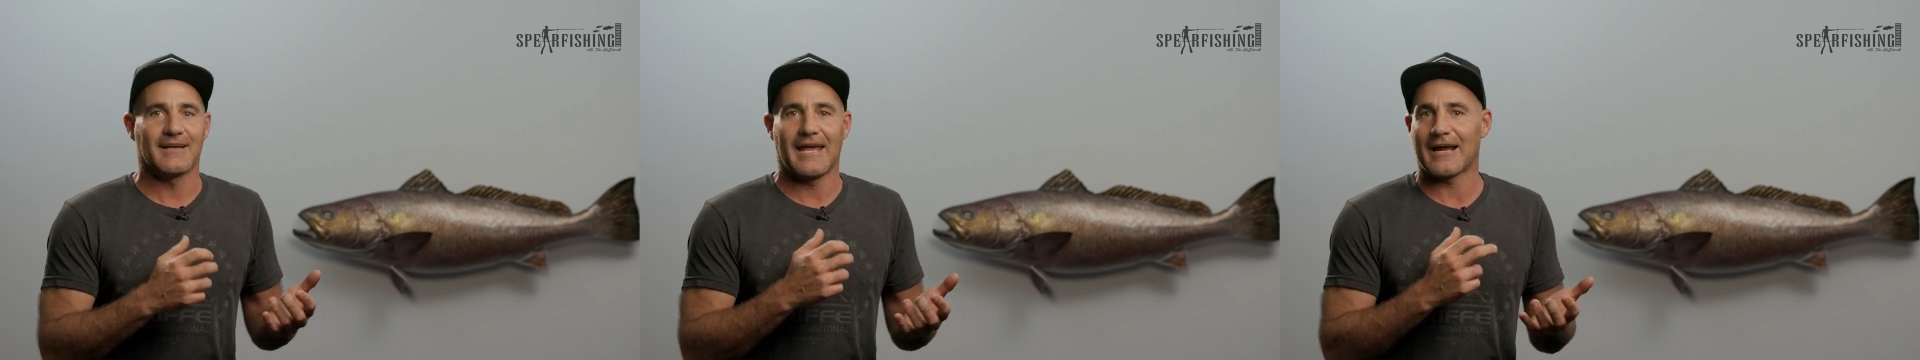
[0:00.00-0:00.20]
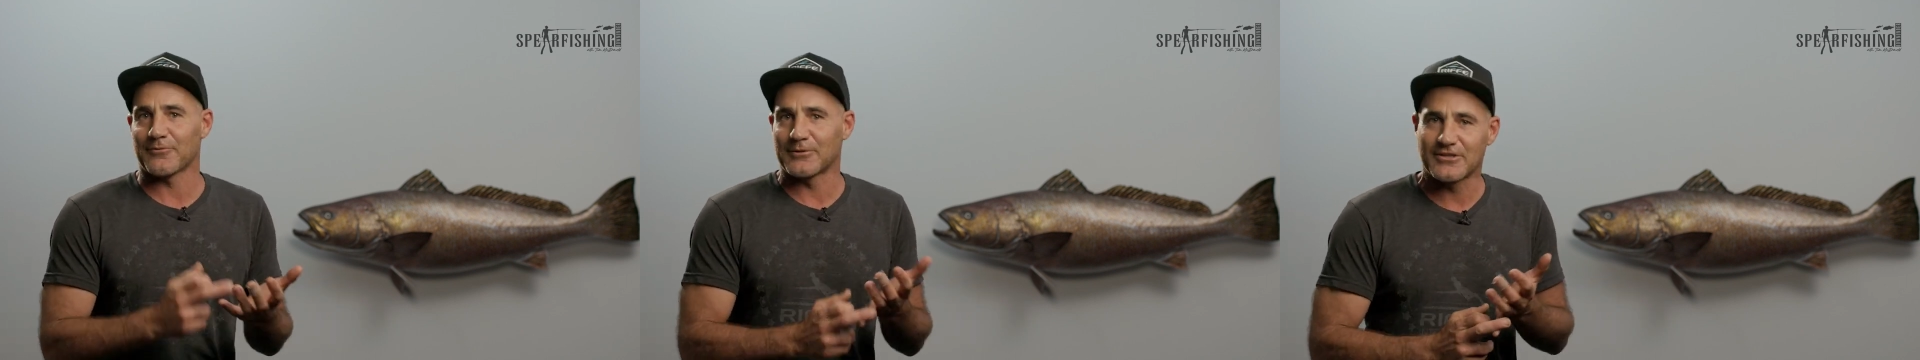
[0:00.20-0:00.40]

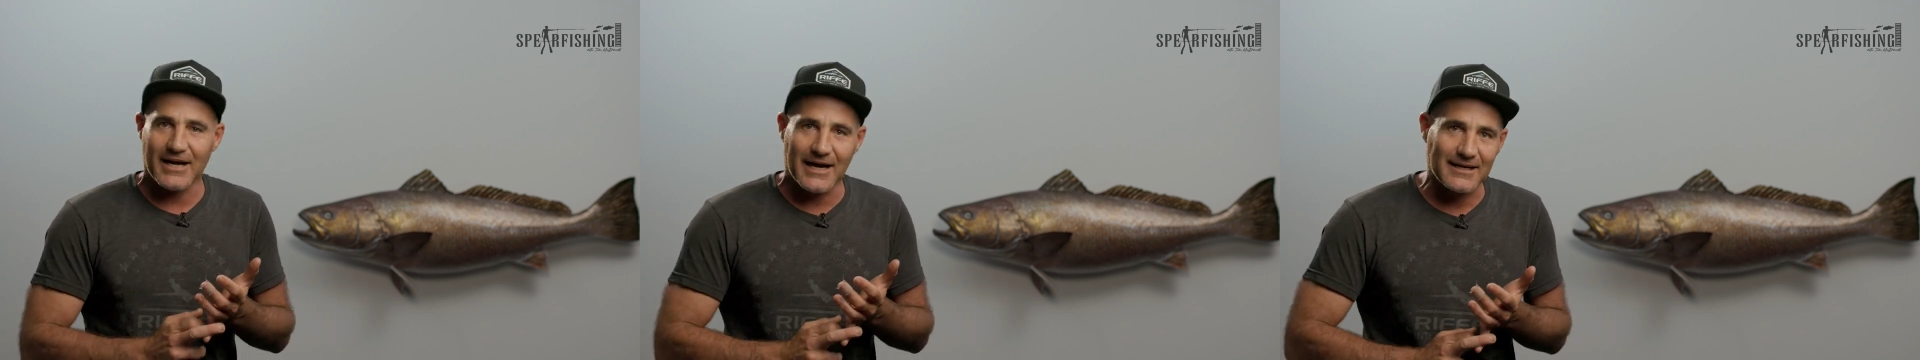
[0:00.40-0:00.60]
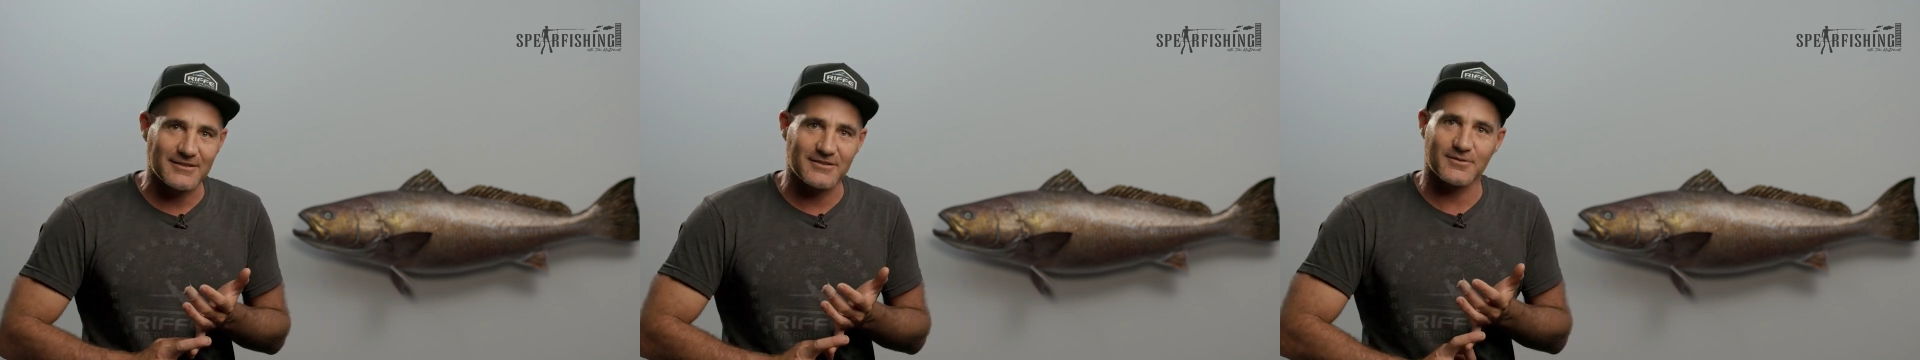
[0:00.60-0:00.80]
how do we
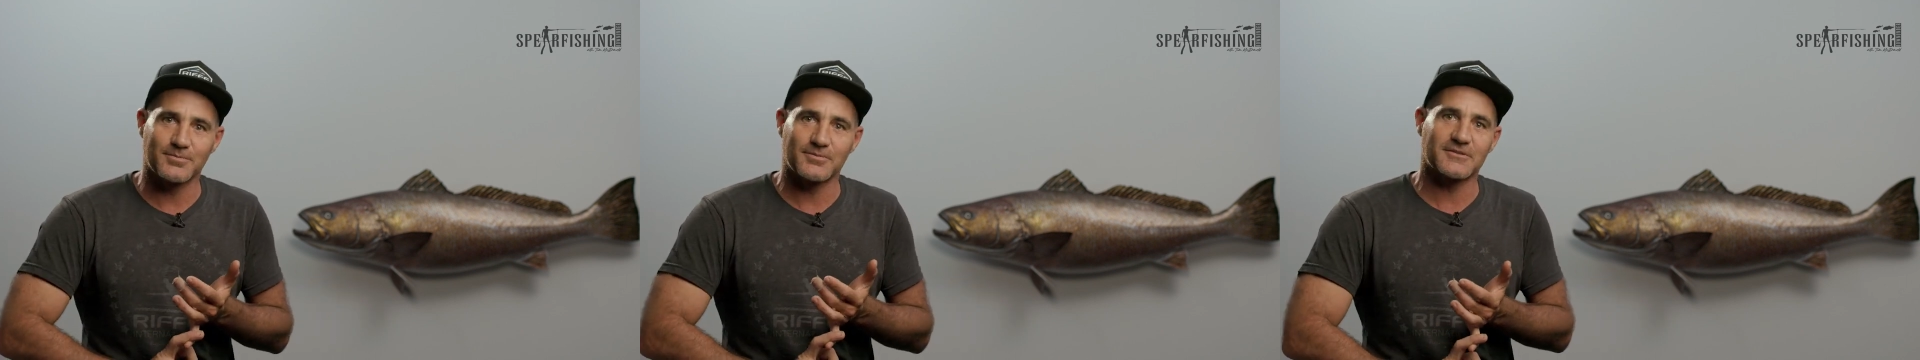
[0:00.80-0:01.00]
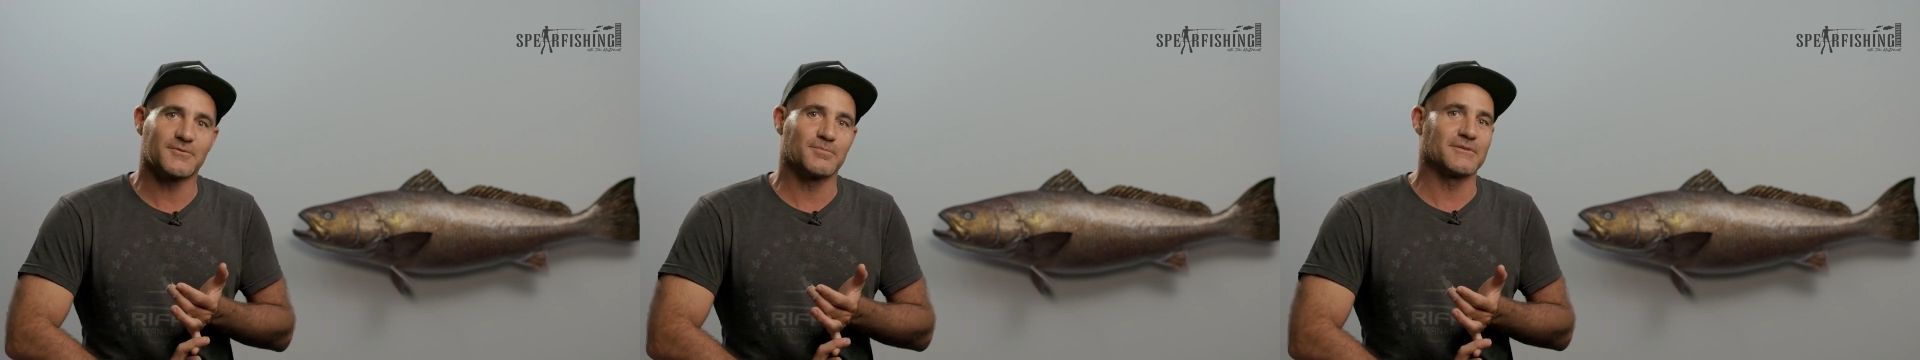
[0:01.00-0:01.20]
target
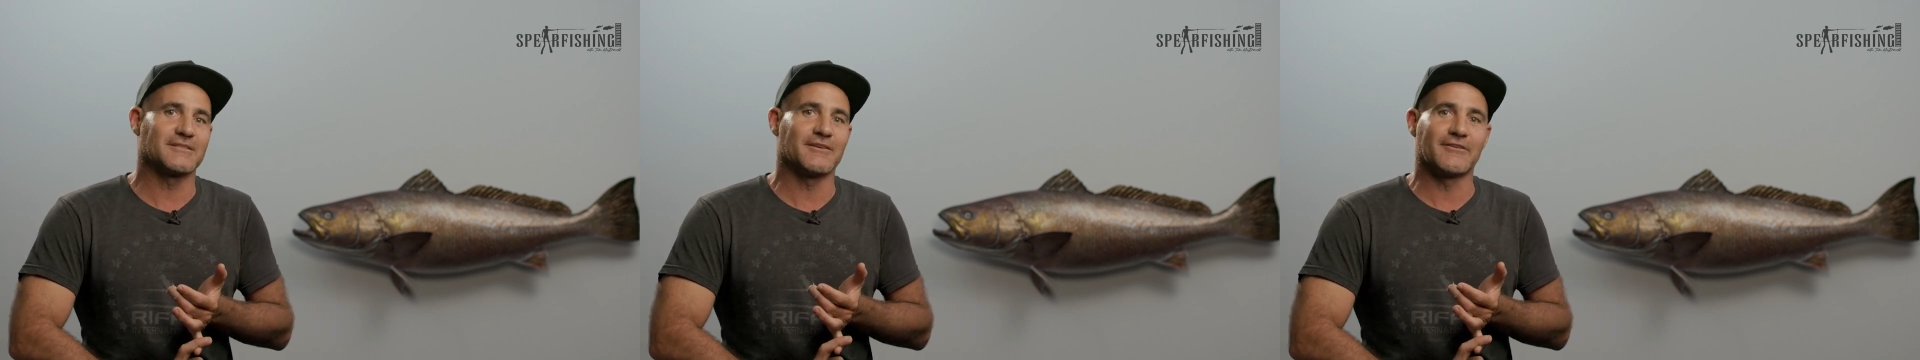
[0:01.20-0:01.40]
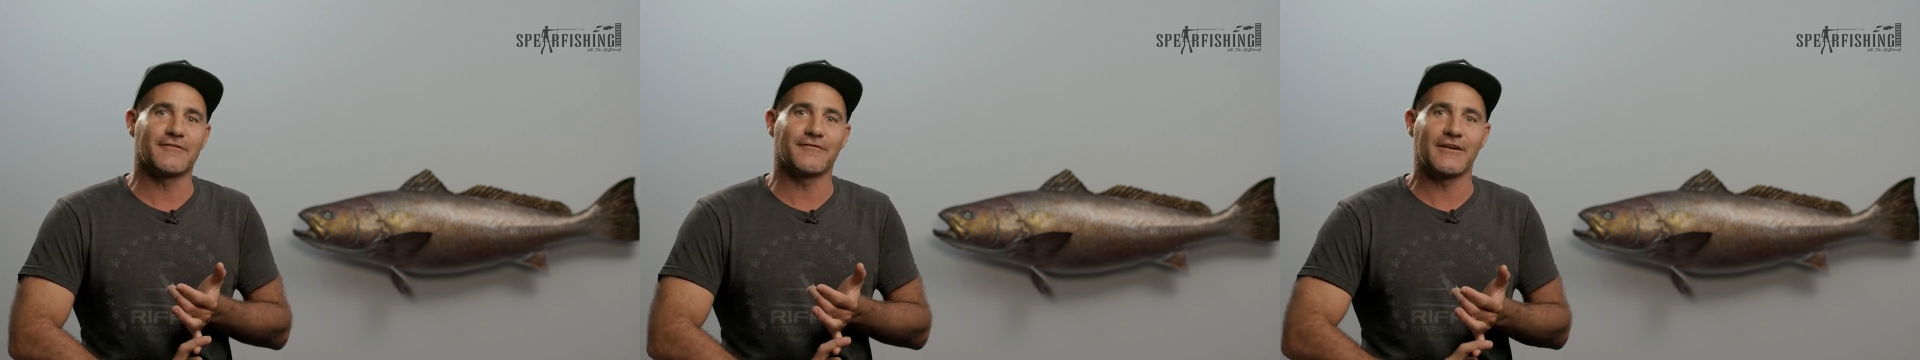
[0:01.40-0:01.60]

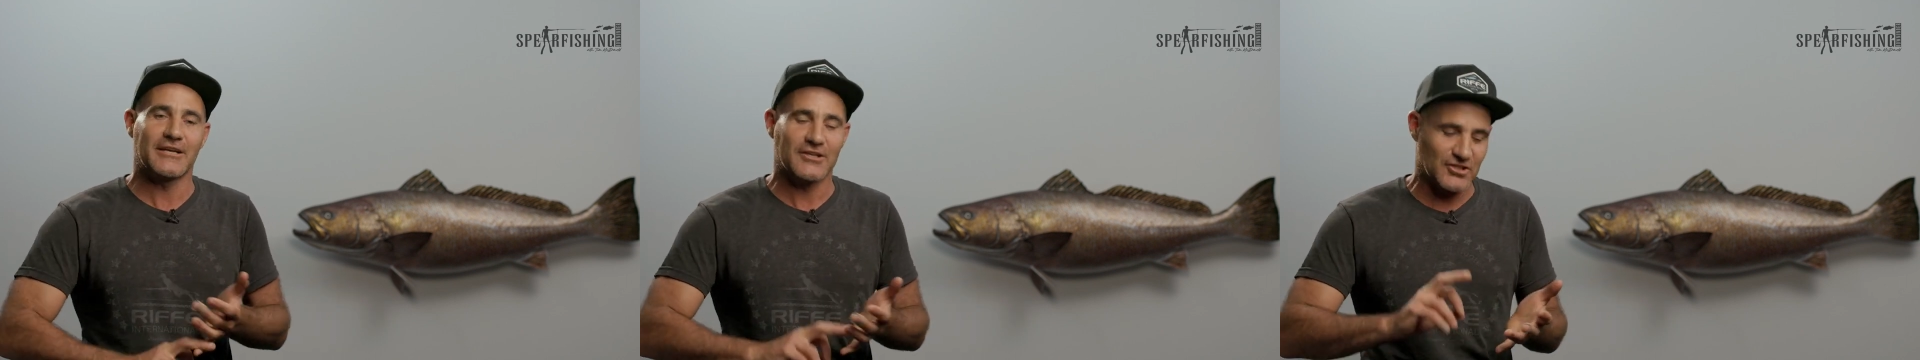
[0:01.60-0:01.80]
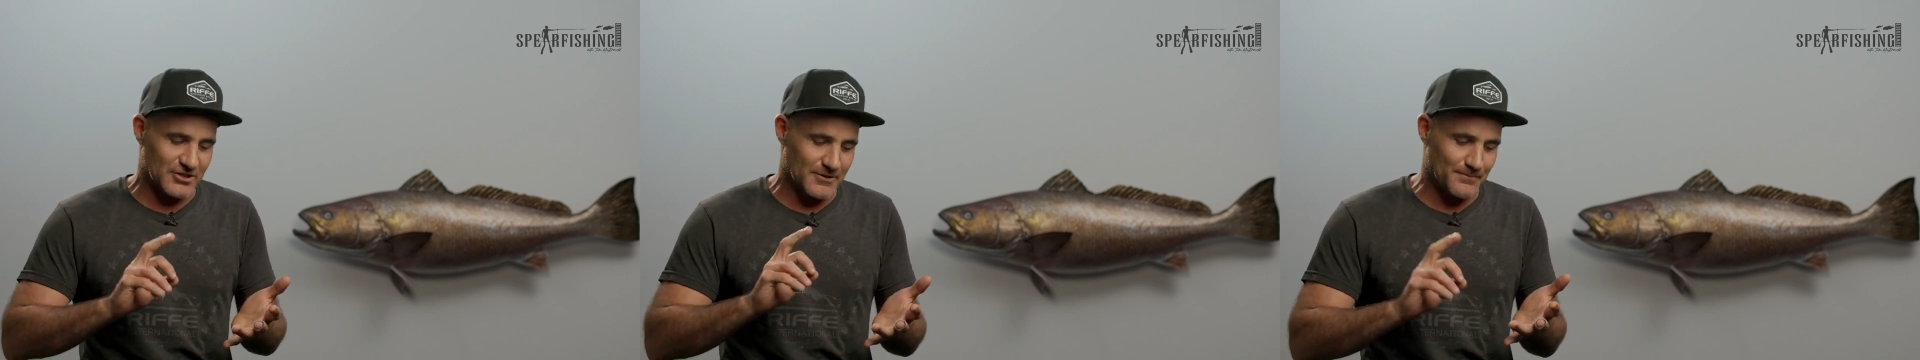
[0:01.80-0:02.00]
specific
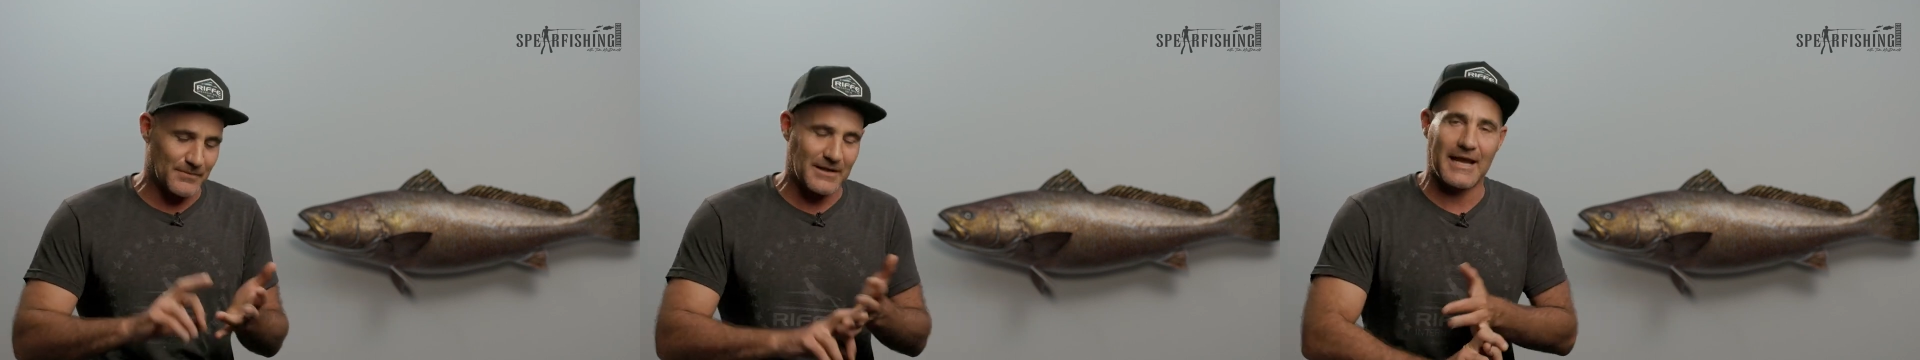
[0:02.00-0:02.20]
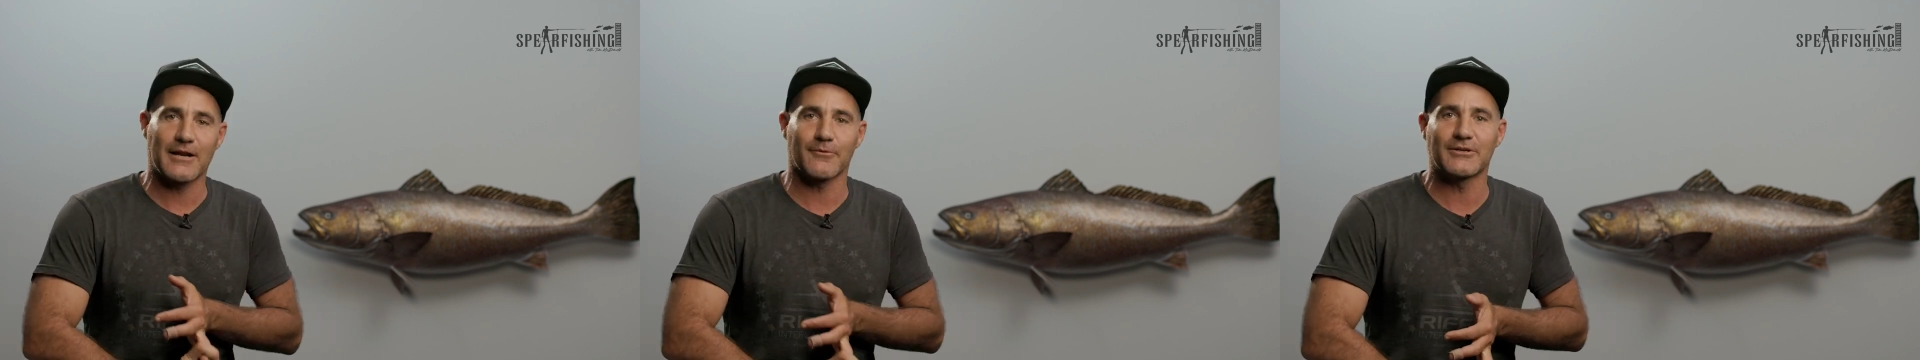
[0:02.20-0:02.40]
fish,
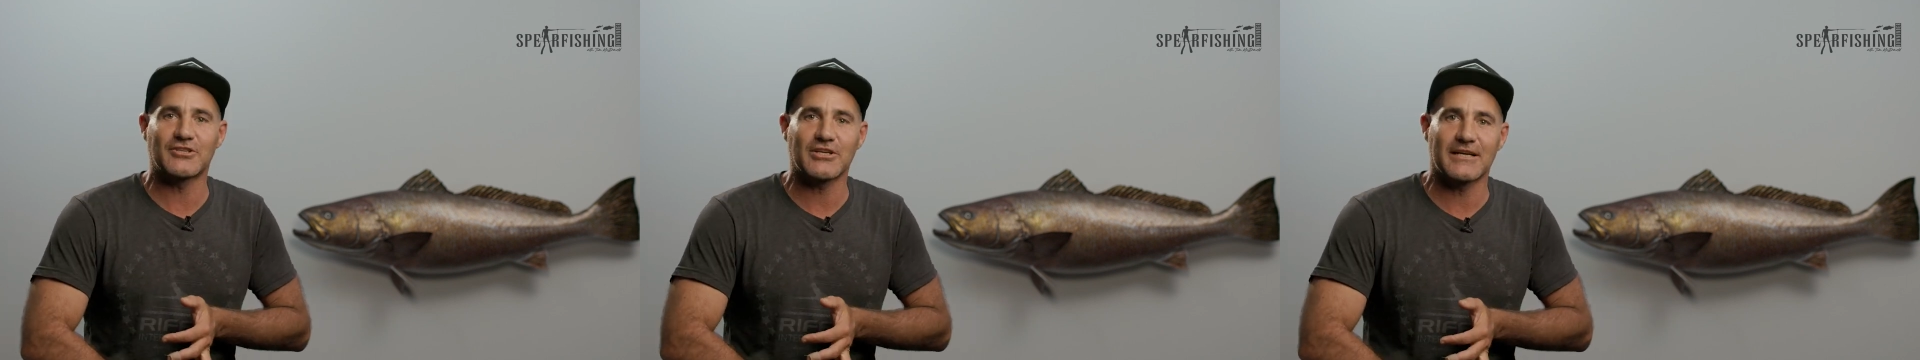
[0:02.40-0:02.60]
how do we